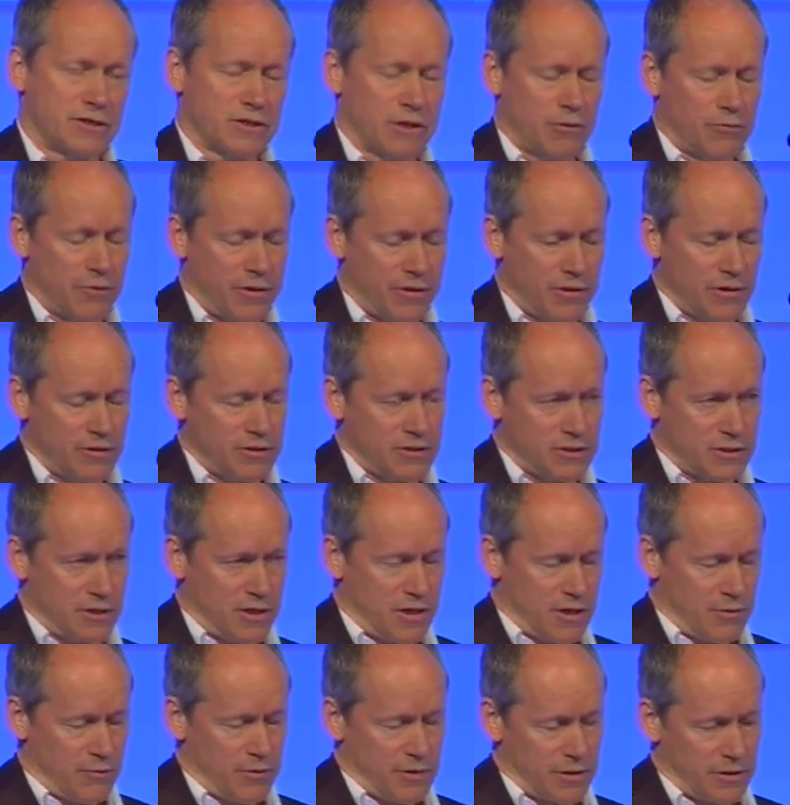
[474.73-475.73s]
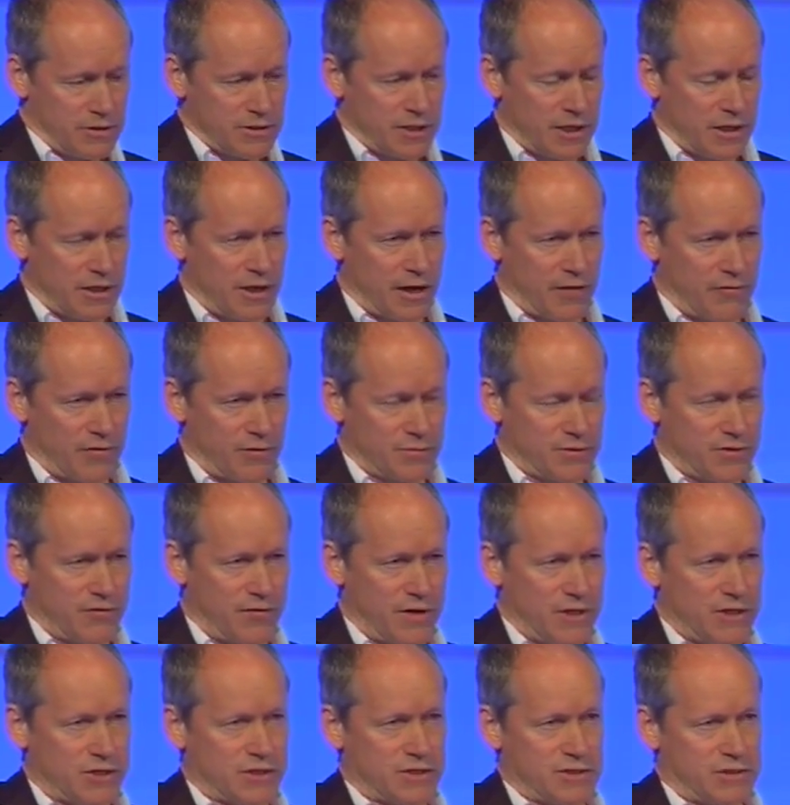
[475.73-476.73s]
So with those little kind of
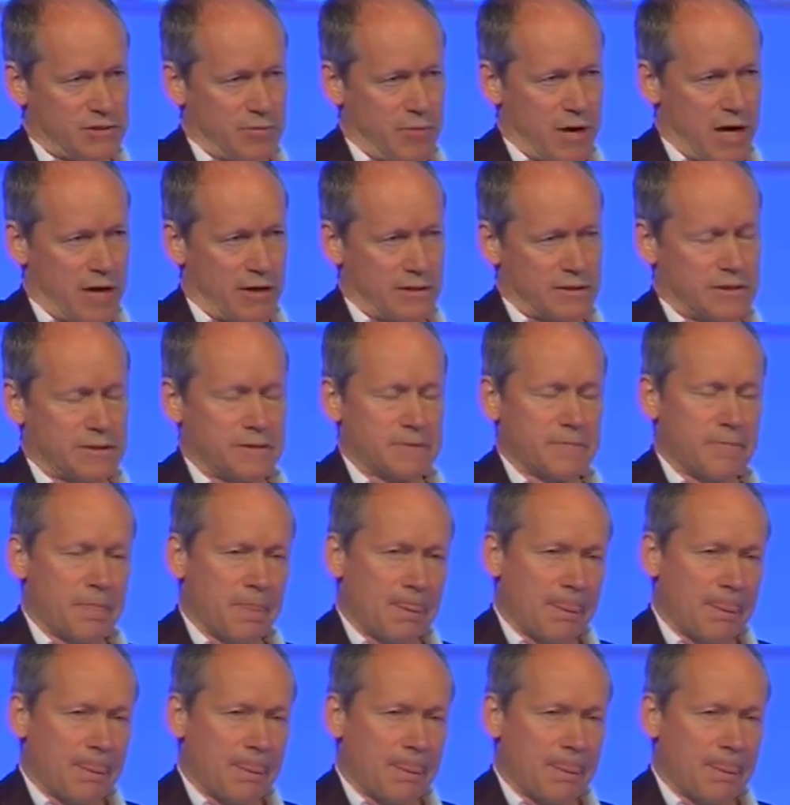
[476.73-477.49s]
observations about